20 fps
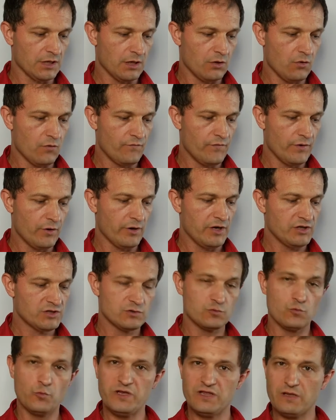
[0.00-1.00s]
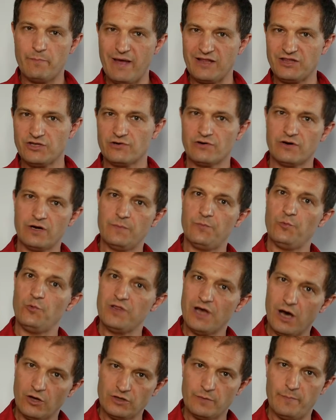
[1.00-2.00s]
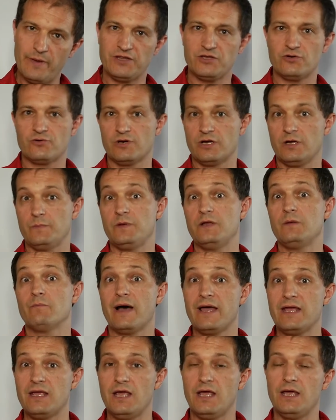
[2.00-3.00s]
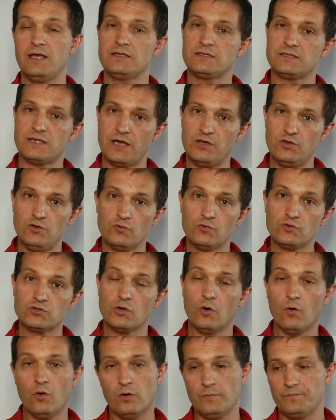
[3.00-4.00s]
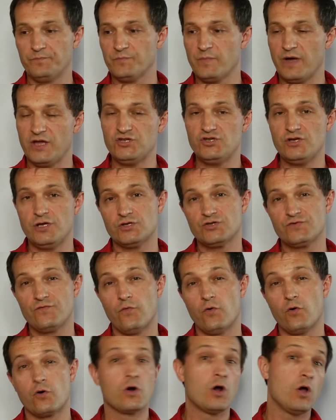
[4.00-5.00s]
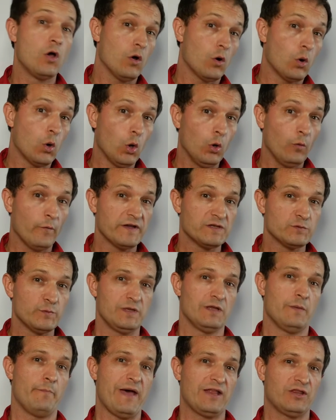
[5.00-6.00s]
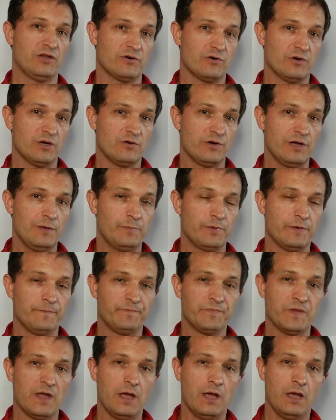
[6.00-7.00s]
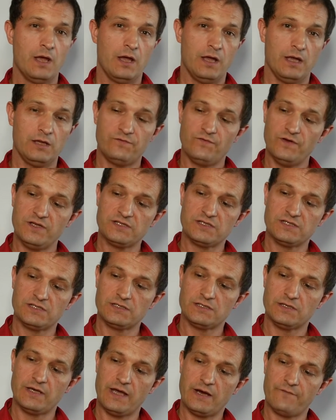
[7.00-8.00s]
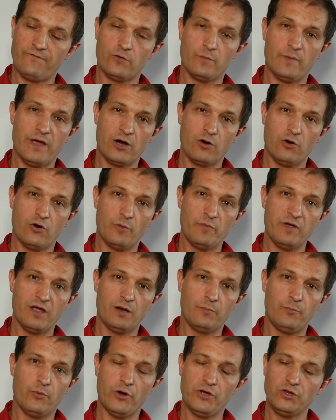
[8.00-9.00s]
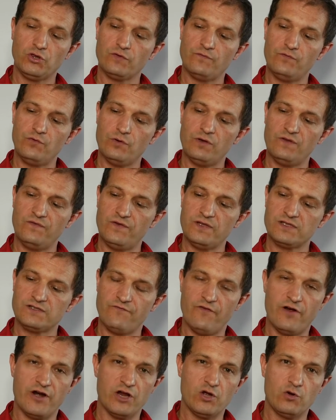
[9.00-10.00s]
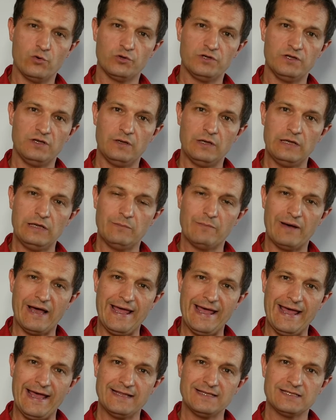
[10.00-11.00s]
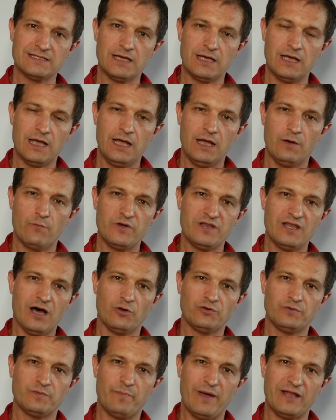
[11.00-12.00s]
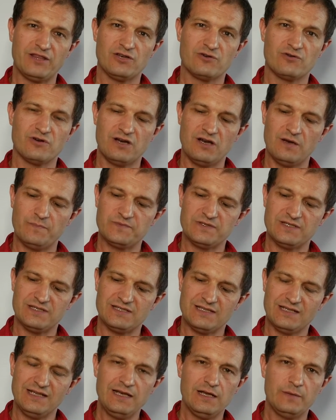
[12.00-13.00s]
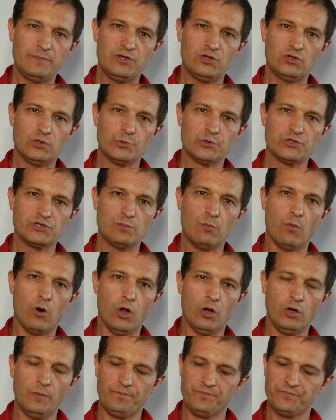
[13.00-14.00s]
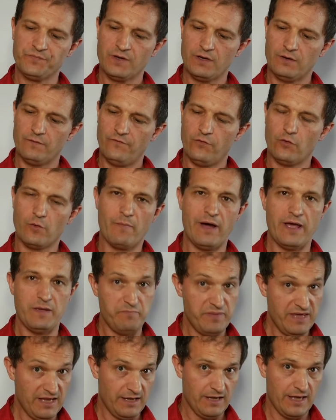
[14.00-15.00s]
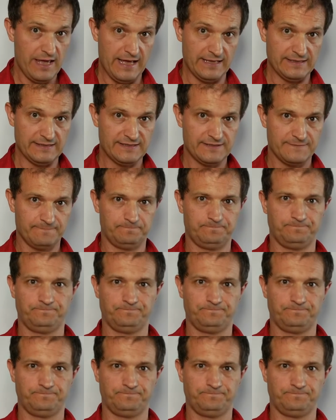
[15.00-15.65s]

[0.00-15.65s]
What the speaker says: configuration with a battery grip, without the battery grip. In my case, I use all my GH4 always with a battery grip. It fits, from ergonomical point of view, it fits very good in my hands. Without battery grips, it's a little bit too small for my big hands.